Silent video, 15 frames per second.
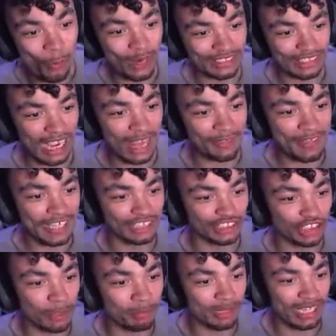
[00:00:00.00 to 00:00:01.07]
which I think
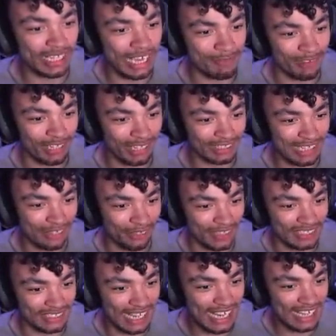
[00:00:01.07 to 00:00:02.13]
should be a given, considering
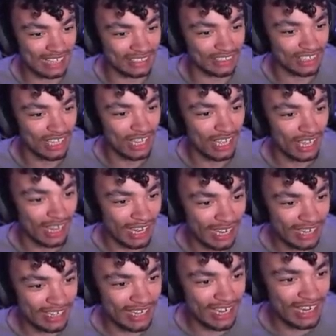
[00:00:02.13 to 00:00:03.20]
this is
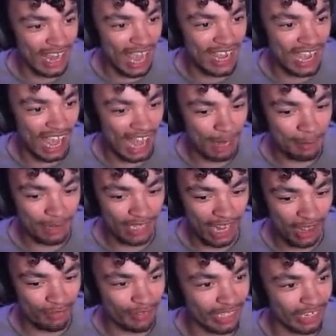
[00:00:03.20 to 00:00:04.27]
indeed a
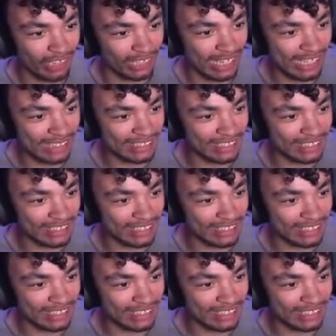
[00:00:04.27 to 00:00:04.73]
hypercar vehicle. It is